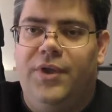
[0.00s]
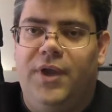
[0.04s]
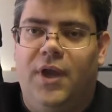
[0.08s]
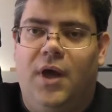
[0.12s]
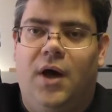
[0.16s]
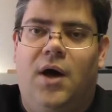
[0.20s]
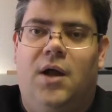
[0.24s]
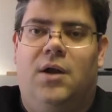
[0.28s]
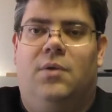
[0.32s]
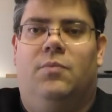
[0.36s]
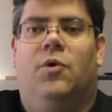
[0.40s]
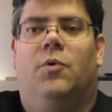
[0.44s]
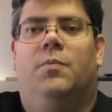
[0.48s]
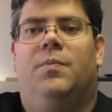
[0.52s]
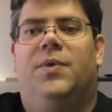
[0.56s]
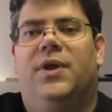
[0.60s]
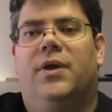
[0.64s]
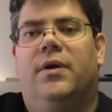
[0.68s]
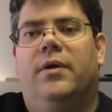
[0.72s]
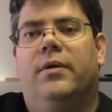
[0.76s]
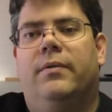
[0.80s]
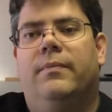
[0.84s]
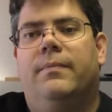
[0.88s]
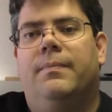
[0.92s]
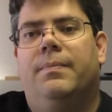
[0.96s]
the automobile
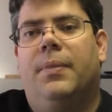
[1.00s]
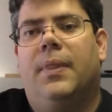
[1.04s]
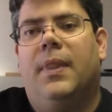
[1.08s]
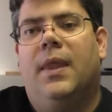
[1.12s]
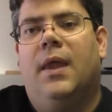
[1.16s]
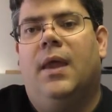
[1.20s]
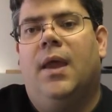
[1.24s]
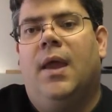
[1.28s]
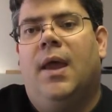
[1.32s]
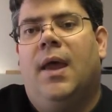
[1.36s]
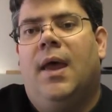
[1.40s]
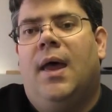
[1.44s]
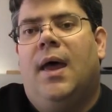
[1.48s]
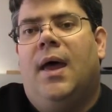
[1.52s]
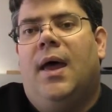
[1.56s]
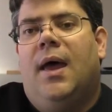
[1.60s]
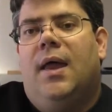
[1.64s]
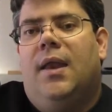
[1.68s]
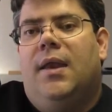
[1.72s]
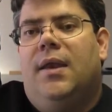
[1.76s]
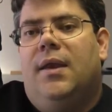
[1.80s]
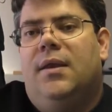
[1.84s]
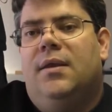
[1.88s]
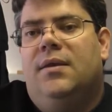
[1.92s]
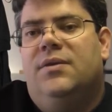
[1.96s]

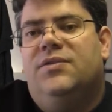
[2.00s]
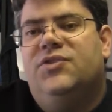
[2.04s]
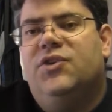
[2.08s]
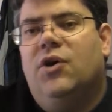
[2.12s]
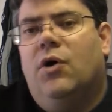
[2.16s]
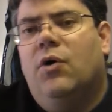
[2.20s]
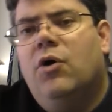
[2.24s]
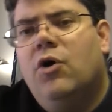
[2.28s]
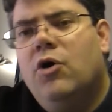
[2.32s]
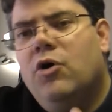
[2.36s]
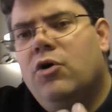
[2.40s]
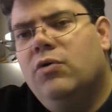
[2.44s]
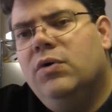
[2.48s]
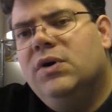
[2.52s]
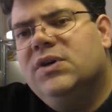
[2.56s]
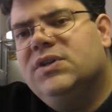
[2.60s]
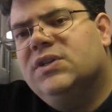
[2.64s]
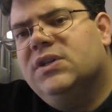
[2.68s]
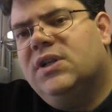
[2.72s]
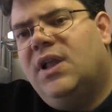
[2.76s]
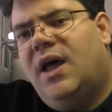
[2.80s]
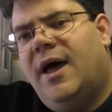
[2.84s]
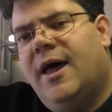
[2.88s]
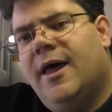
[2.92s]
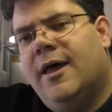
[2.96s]
so who is
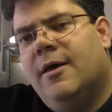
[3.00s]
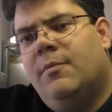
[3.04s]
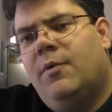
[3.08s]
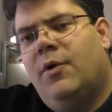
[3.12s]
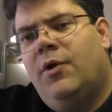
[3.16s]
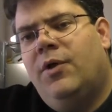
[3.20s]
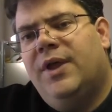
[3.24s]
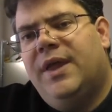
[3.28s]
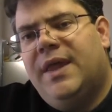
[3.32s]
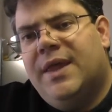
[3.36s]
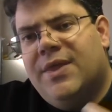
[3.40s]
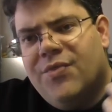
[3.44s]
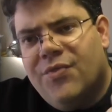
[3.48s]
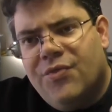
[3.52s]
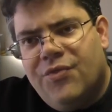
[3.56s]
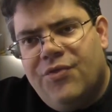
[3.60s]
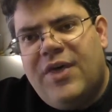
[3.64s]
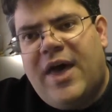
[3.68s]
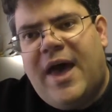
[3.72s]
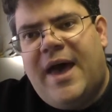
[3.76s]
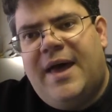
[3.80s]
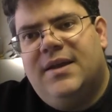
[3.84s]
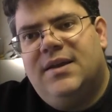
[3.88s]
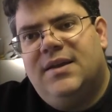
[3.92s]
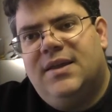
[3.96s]
liable in
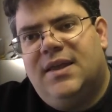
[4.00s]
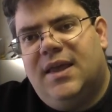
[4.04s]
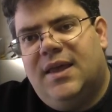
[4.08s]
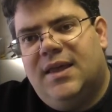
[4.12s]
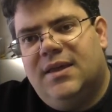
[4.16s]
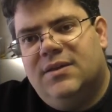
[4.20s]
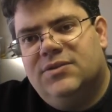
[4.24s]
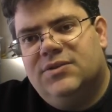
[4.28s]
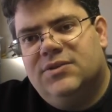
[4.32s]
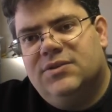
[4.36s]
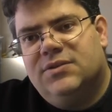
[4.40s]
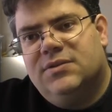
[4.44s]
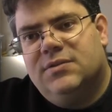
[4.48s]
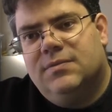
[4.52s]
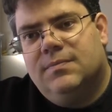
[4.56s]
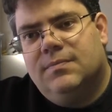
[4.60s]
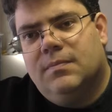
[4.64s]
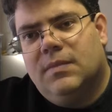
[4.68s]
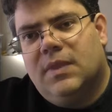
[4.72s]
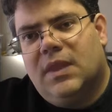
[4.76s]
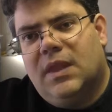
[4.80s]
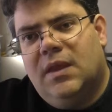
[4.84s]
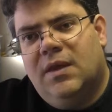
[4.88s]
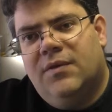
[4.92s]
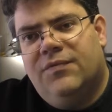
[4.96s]
that case
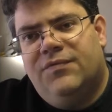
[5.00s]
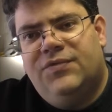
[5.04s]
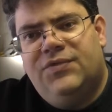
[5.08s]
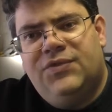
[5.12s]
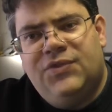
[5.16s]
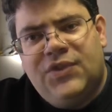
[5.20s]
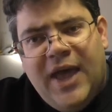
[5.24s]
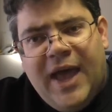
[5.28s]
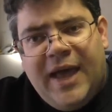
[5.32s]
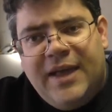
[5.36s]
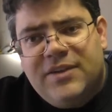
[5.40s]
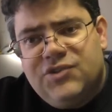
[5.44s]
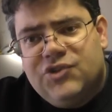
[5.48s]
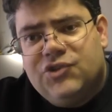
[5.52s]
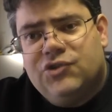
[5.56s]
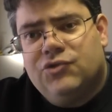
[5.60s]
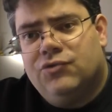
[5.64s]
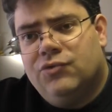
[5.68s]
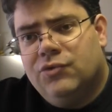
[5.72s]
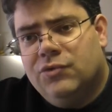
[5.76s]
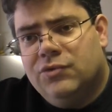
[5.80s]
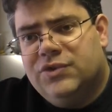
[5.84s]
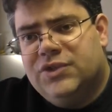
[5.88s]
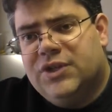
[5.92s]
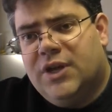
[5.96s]
if that
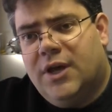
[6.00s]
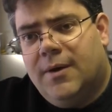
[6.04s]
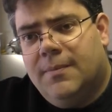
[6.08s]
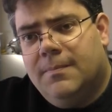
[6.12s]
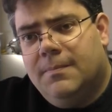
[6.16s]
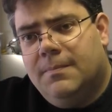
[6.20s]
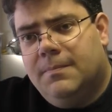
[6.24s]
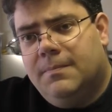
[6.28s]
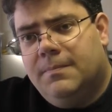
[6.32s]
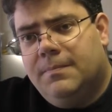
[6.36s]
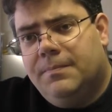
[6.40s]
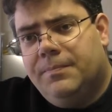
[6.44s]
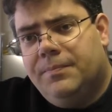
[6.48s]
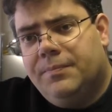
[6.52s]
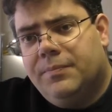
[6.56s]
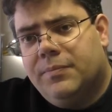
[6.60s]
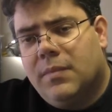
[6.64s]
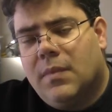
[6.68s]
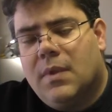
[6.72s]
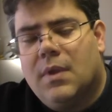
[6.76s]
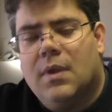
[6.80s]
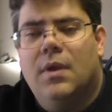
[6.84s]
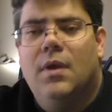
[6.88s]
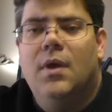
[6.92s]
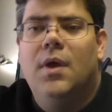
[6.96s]
screws up
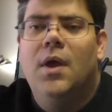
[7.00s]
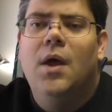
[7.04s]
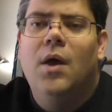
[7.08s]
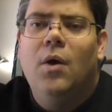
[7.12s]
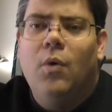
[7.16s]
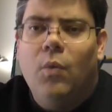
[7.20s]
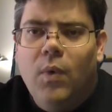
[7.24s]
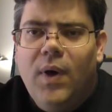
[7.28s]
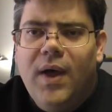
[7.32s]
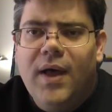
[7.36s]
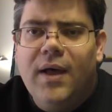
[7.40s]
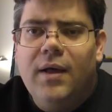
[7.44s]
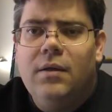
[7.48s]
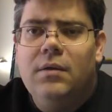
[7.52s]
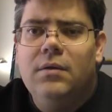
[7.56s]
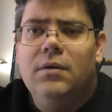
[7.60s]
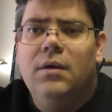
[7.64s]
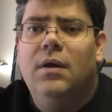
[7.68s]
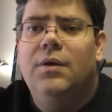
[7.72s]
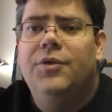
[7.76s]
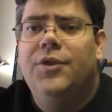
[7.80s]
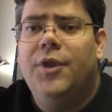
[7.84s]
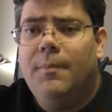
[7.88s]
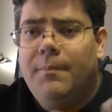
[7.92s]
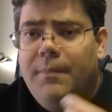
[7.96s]
well
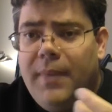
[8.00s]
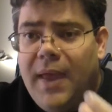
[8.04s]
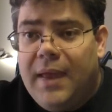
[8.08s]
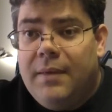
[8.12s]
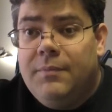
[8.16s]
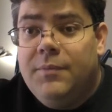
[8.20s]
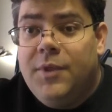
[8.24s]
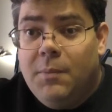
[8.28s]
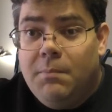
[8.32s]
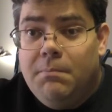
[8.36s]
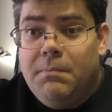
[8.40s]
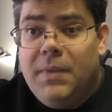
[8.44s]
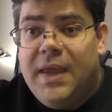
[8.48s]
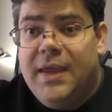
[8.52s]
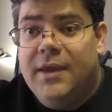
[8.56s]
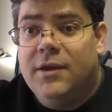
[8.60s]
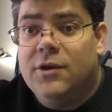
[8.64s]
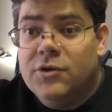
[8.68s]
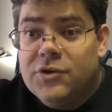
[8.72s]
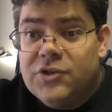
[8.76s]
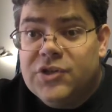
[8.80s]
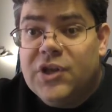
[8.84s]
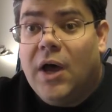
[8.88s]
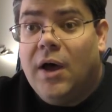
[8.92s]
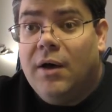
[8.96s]
the ma the
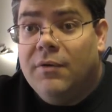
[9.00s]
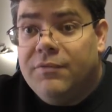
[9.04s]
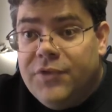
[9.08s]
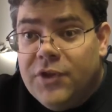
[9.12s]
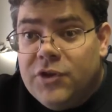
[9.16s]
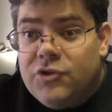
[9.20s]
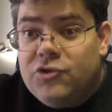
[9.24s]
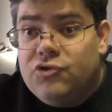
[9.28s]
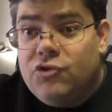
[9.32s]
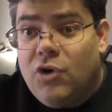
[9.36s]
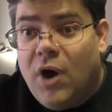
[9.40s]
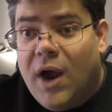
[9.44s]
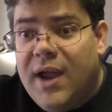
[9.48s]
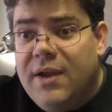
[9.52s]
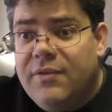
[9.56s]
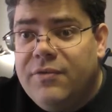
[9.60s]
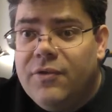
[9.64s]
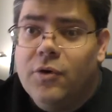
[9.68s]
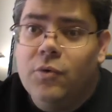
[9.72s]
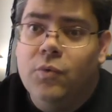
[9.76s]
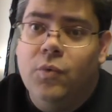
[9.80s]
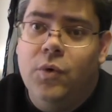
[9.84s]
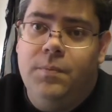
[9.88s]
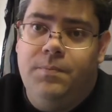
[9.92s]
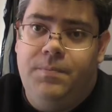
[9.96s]
makers of the
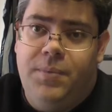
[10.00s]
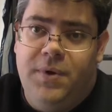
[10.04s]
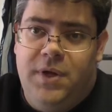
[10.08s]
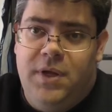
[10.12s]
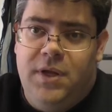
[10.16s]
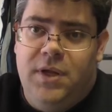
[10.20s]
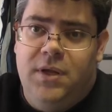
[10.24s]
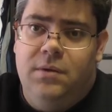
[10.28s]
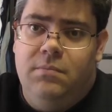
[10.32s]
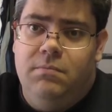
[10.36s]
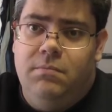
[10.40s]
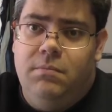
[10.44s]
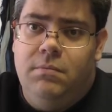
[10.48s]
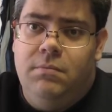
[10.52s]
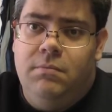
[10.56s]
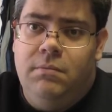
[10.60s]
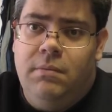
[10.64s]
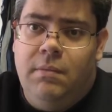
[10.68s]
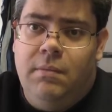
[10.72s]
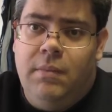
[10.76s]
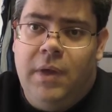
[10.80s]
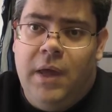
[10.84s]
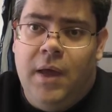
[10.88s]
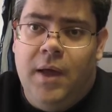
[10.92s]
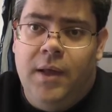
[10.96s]
driver would be
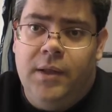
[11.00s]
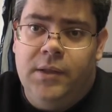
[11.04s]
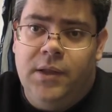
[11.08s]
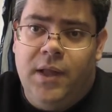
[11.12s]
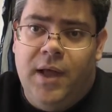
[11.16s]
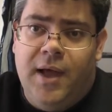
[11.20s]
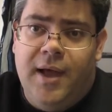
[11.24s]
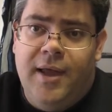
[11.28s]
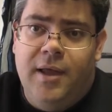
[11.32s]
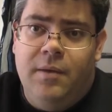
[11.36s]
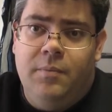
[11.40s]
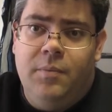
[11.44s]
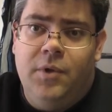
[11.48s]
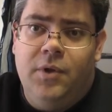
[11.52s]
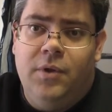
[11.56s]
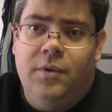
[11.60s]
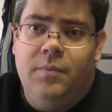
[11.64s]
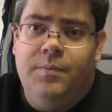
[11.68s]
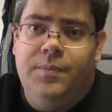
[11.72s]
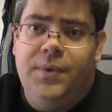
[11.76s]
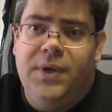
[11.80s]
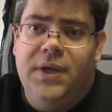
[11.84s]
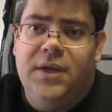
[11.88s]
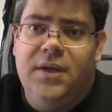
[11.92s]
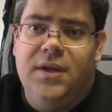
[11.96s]
uh, liable
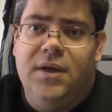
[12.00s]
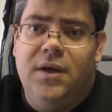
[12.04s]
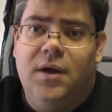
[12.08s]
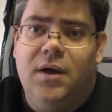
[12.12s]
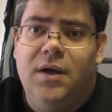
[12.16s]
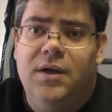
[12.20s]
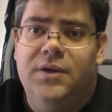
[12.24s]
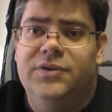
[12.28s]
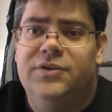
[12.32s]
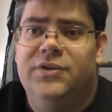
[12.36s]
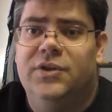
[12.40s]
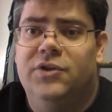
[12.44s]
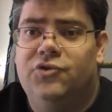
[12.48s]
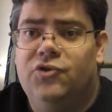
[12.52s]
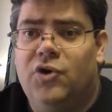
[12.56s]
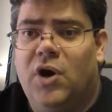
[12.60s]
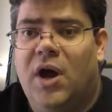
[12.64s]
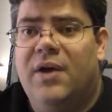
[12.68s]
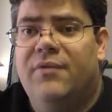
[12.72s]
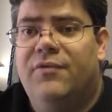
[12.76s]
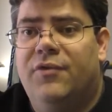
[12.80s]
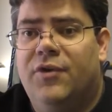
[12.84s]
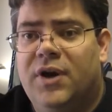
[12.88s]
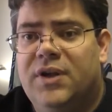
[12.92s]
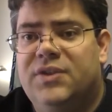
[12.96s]
because the
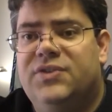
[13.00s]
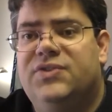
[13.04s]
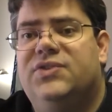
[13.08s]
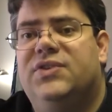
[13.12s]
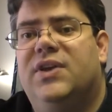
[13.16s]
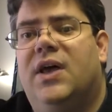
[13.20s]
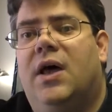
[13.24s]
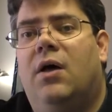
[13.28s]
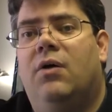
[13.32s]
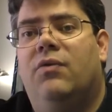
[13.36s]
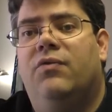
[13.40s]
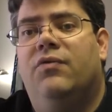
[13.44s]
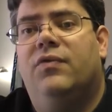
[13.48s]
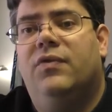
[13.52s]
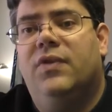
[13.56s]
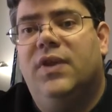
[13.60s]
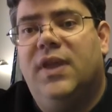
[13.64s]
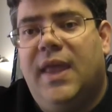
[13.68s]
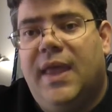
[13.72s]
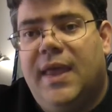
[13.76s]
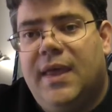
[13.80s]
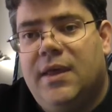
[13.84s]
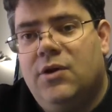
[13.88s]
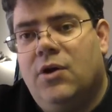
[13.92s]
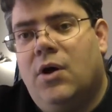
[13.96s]
driver itself
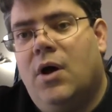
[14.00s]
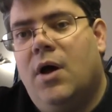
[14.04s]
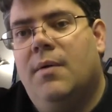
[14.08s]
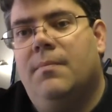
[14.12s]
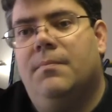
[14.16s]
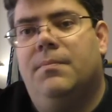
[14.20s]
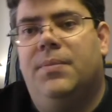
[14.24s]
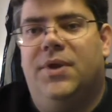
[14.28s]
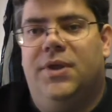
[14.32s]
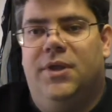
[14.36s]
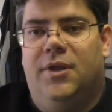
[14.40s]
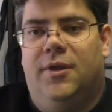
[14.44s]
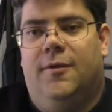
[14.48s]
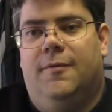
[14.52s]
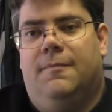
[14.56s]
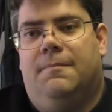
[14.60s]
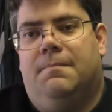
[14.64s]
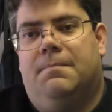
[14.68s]
cannot be.